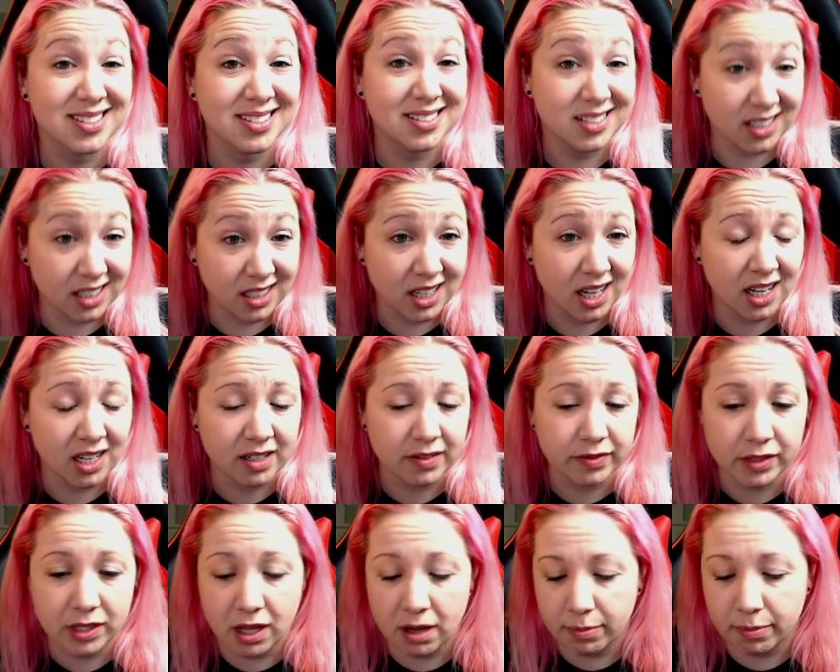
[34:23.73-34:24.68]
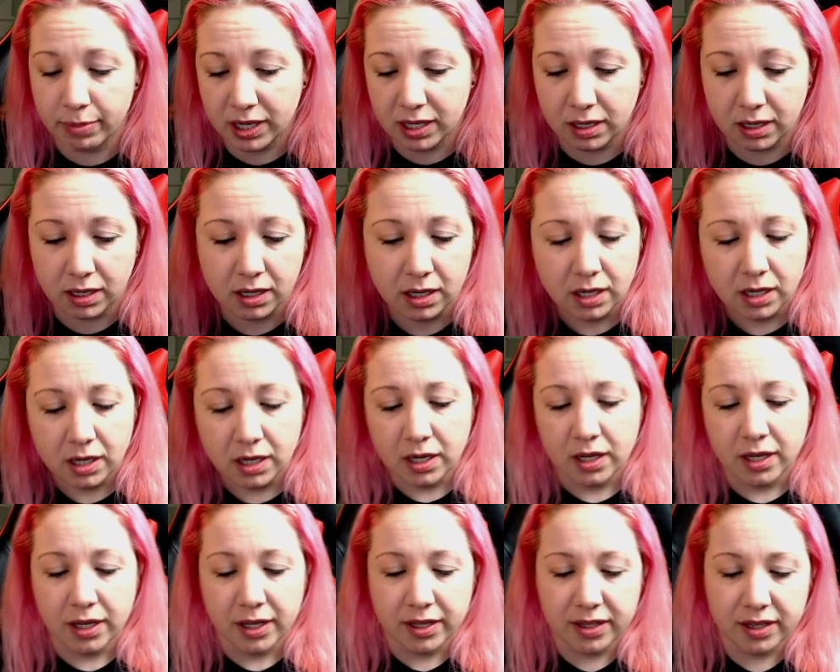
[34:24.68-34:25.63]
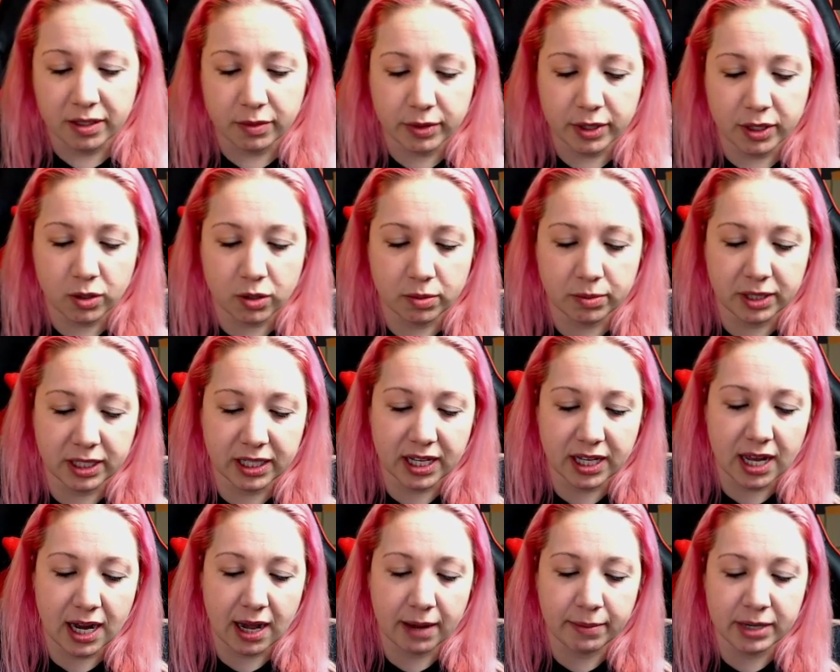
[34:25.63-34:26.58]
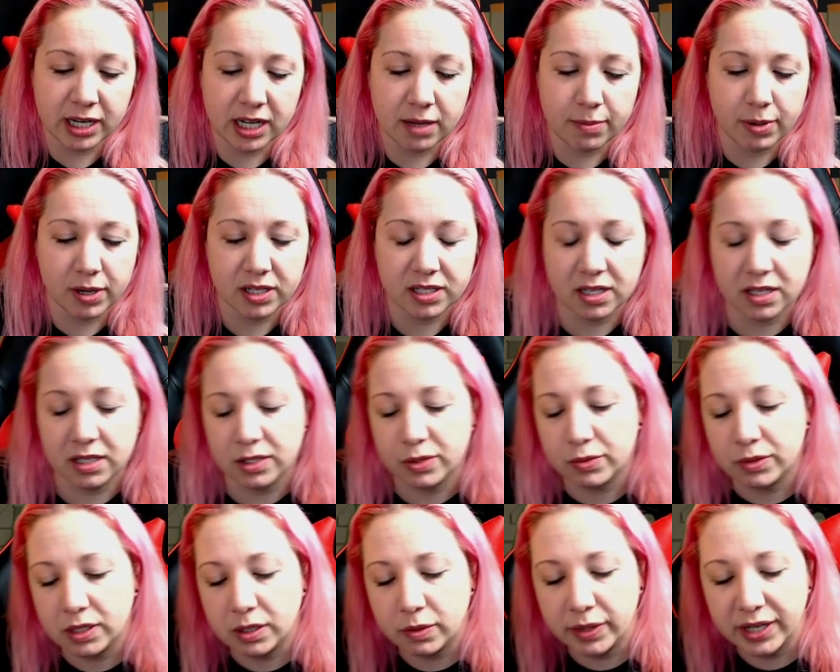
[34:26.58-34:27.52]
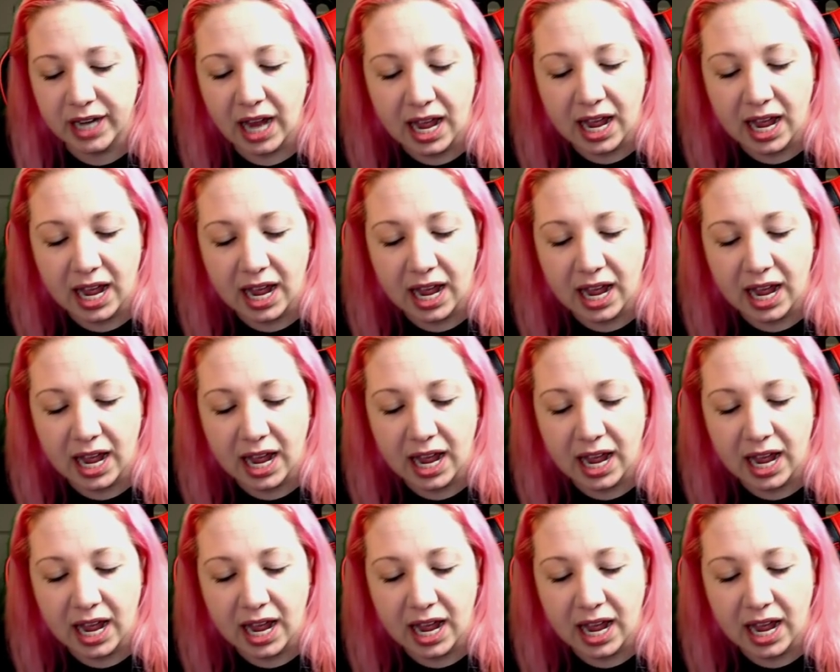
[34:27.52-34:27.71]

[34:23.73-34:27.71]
Still a heck of a lot better than we normally get. I'm going to hit pause on this really quick.